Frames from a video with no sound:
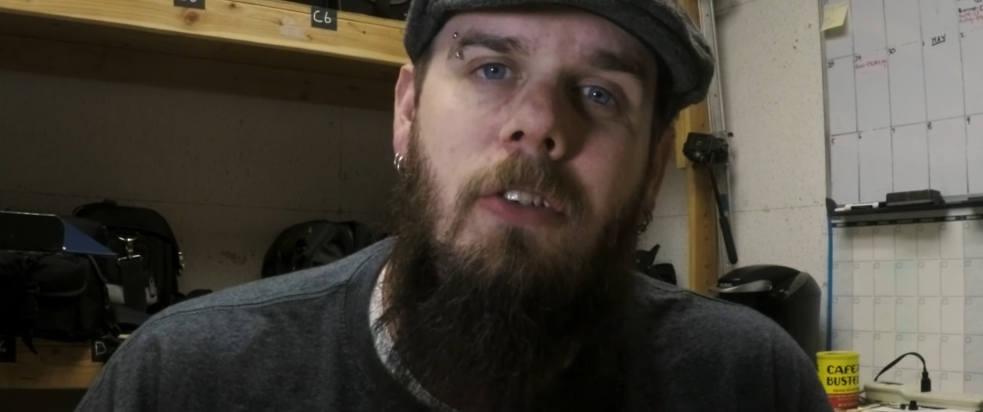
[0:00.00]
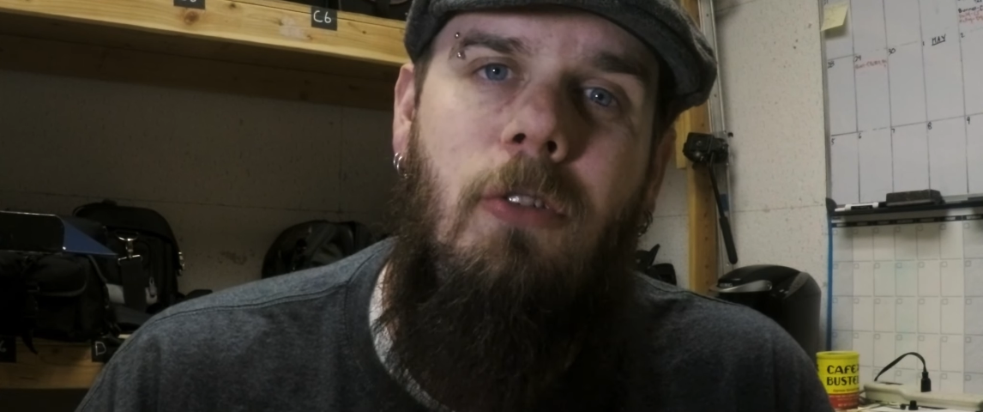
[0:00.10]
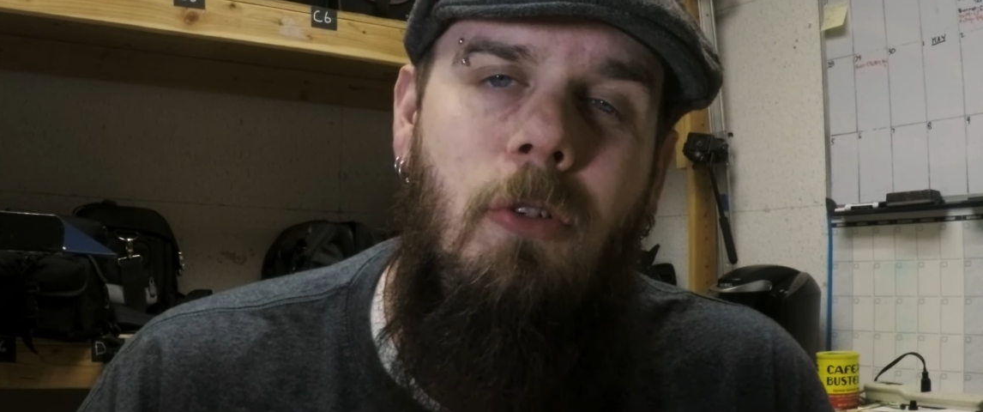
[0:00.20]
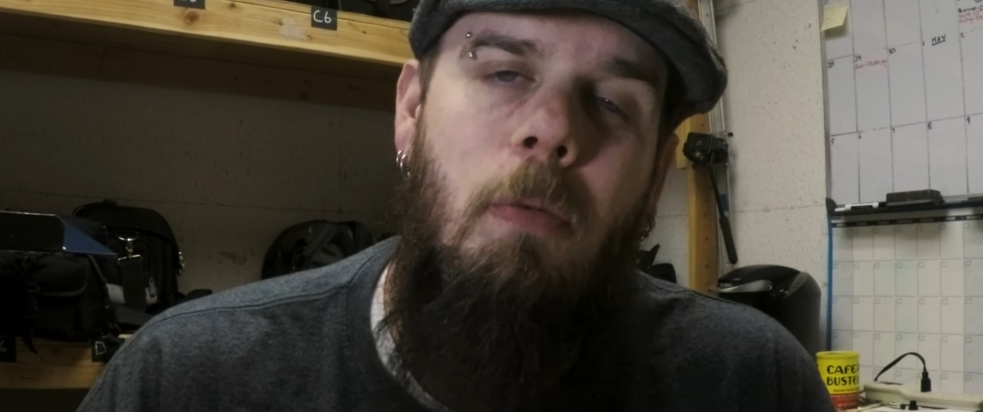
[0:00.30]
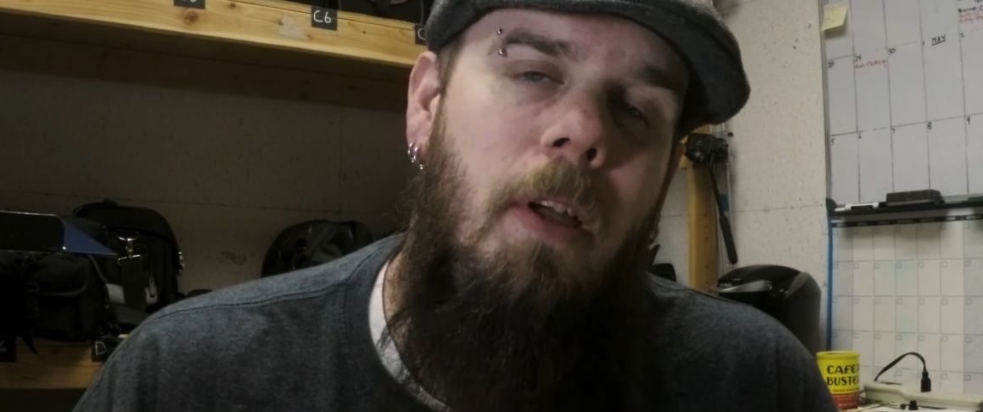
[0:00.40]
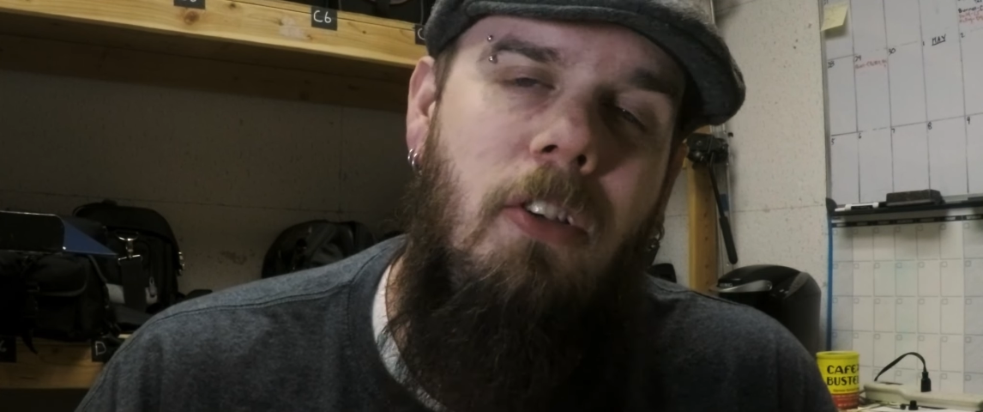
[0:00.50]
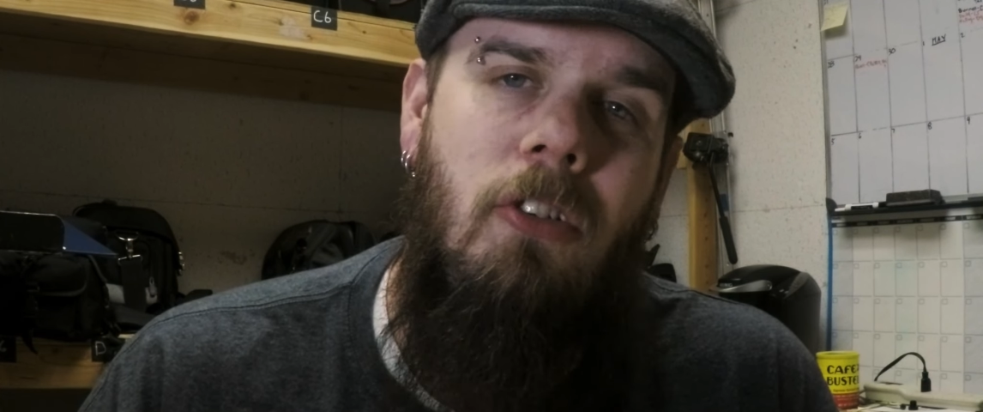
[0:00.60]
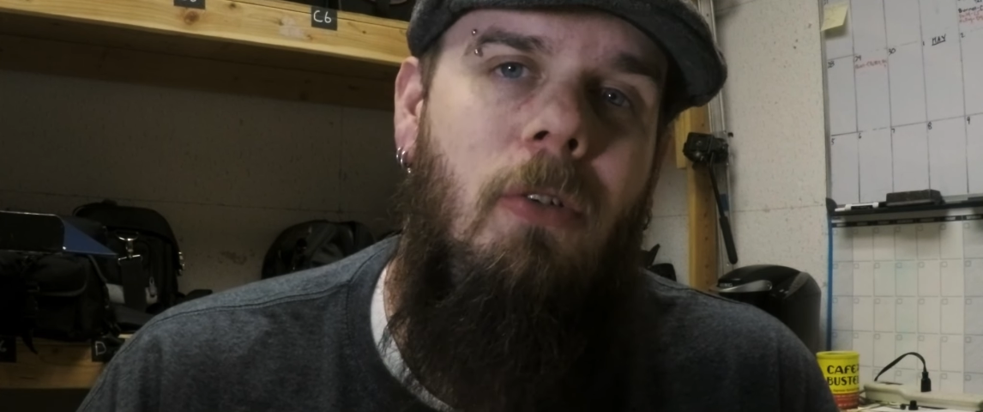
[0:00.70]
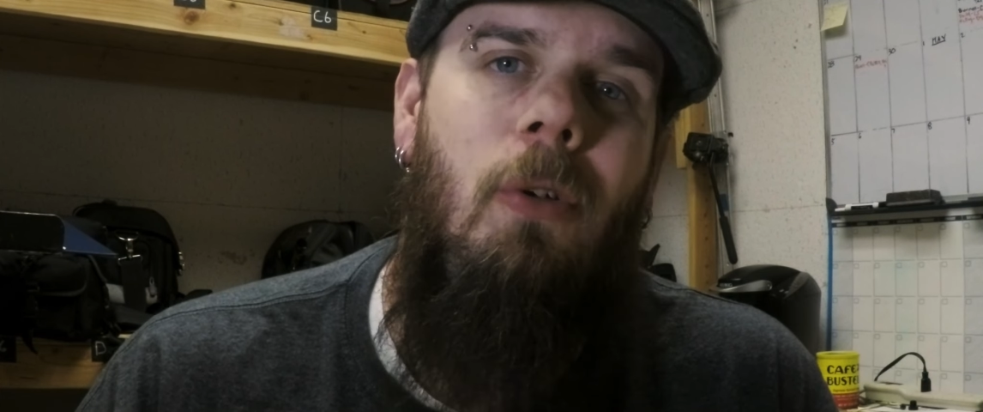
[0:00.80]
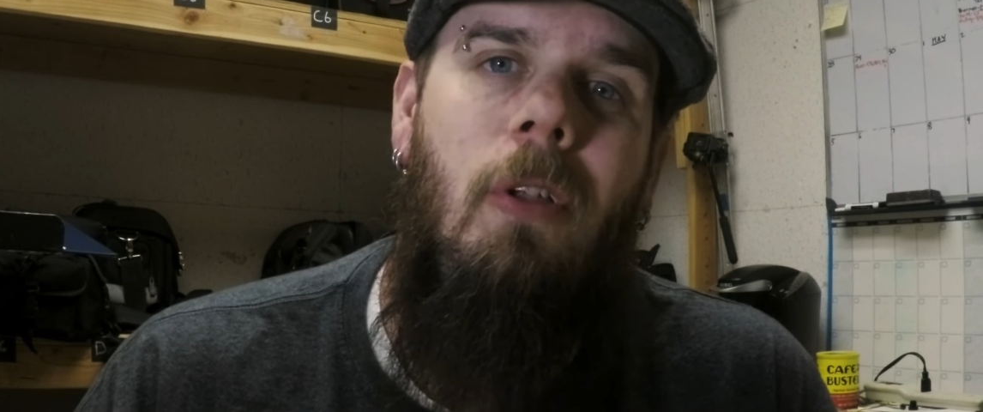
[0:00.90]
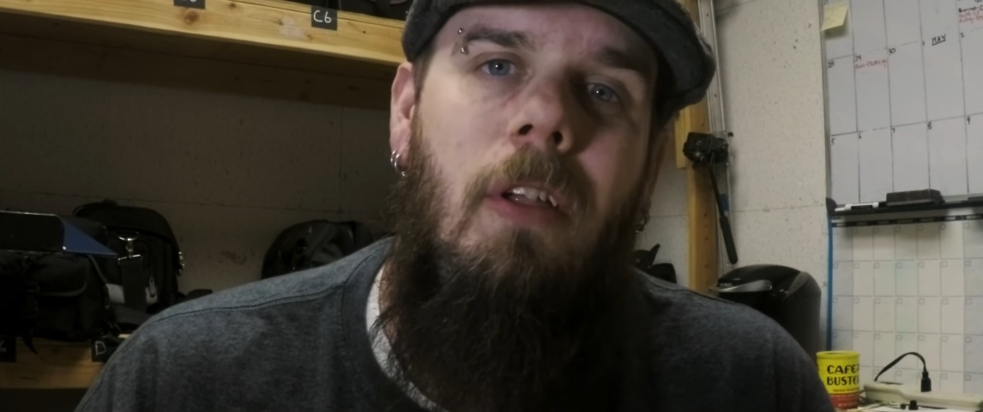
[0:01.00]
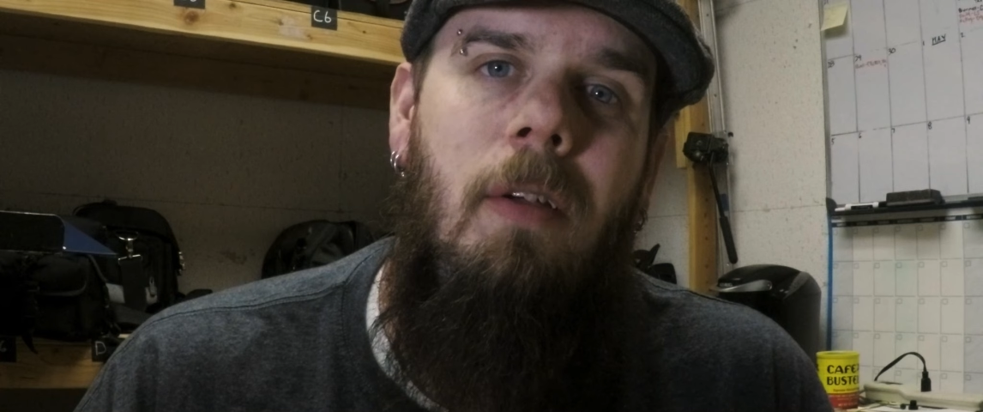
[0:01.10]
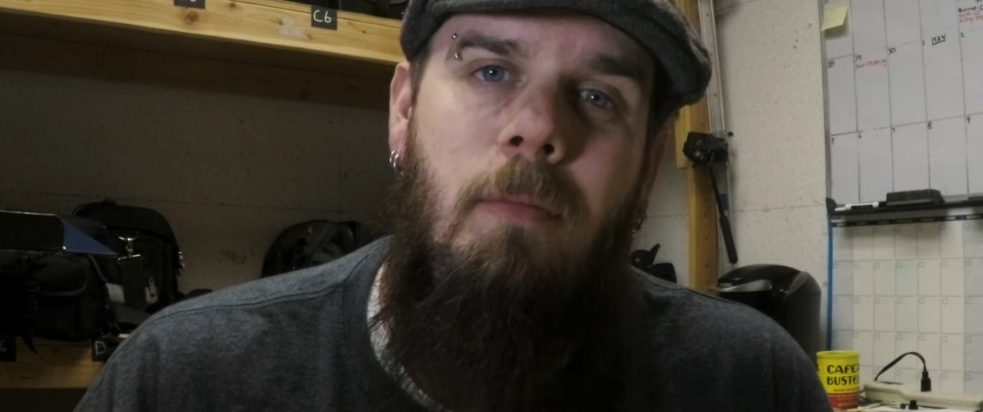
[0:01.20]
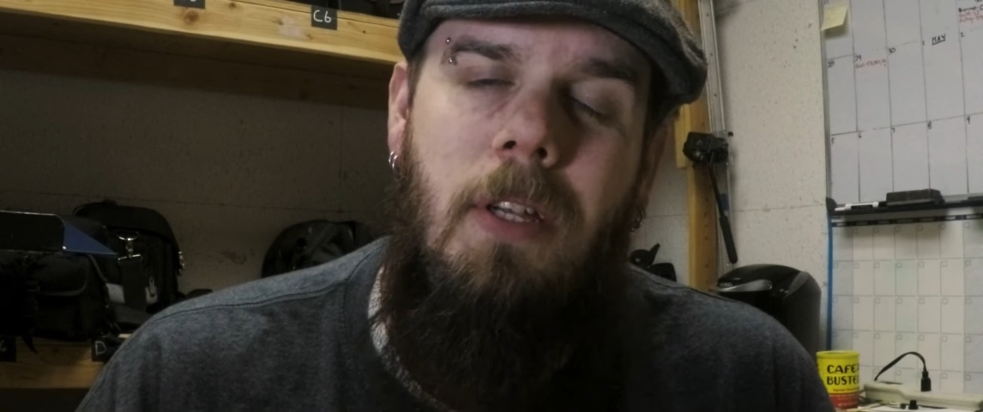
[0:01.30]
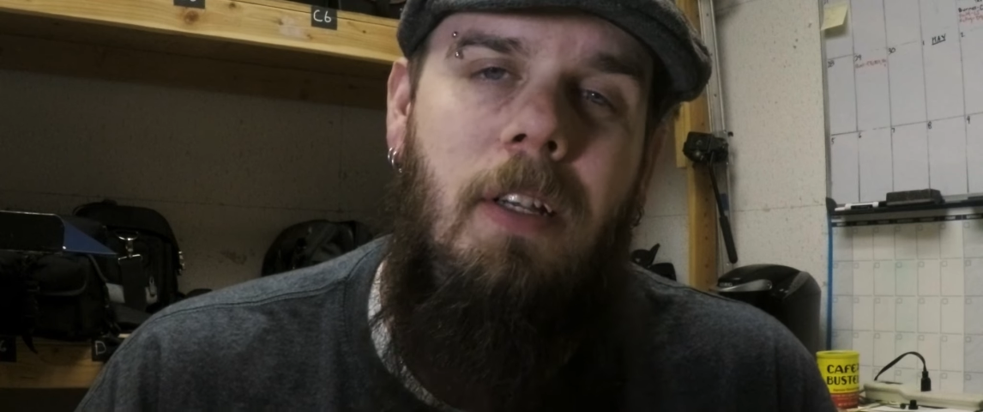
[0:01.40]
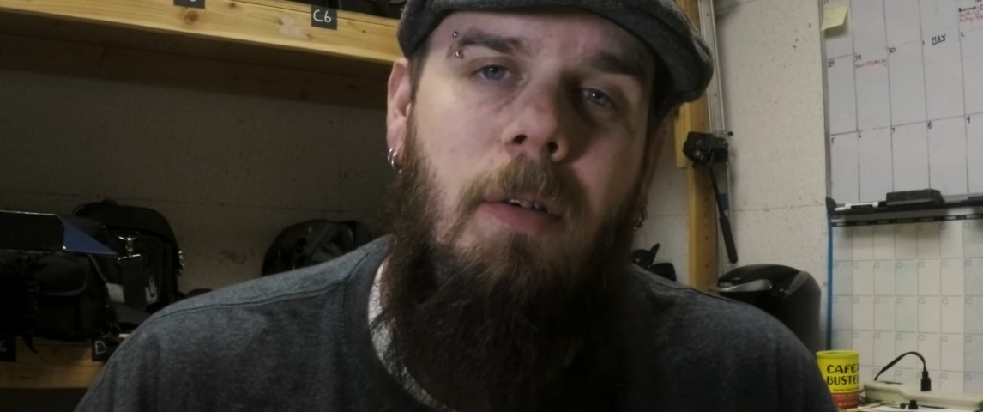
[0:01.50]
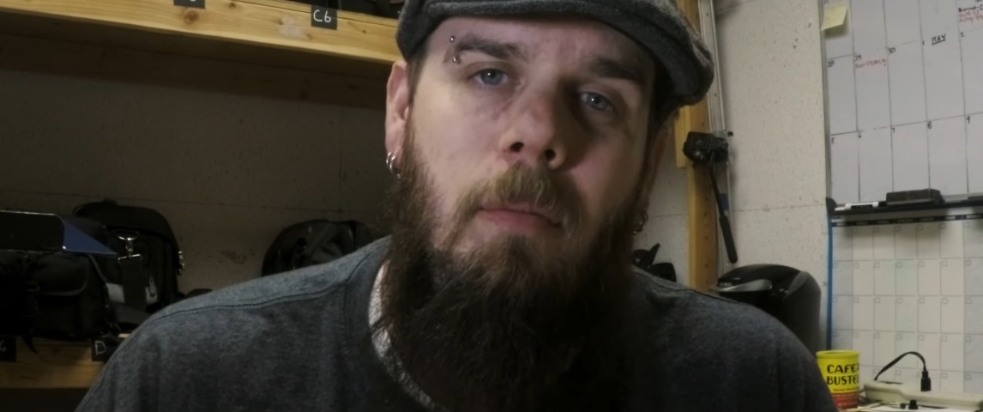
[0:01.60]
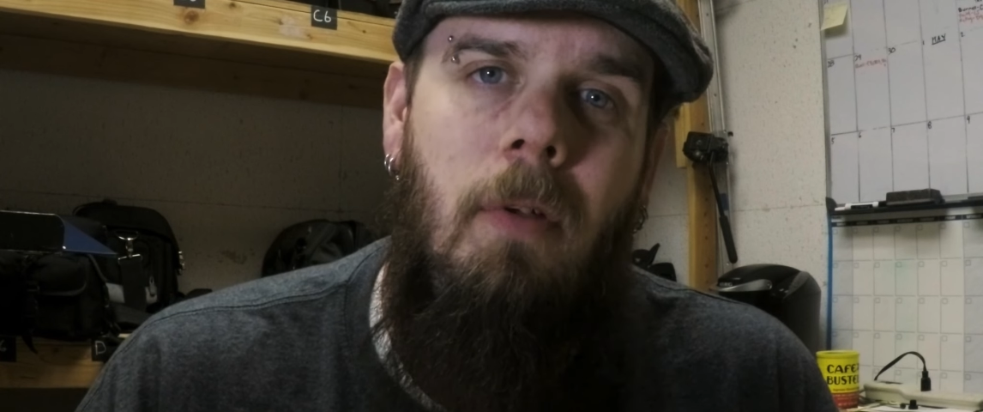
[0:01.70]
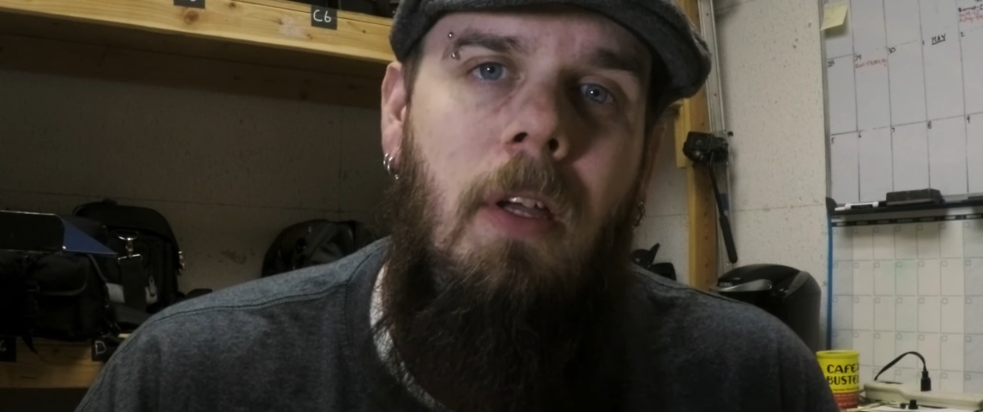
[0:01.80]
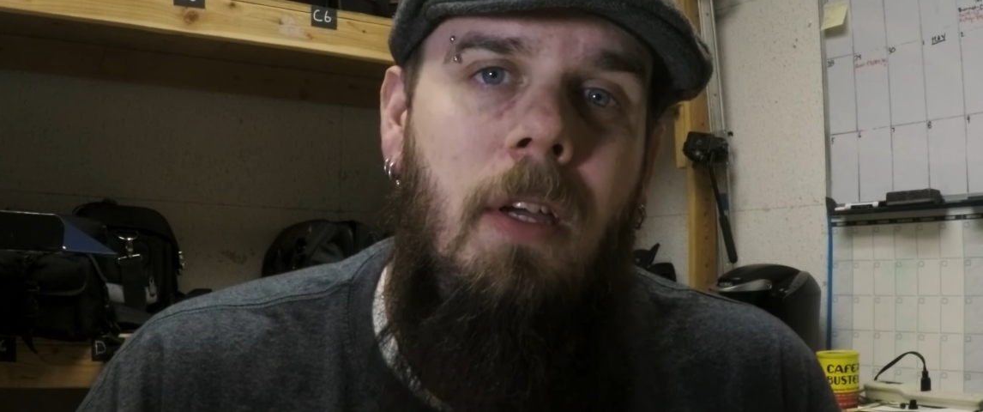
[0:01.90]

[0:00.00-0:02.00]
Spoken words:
two-dimensional medium.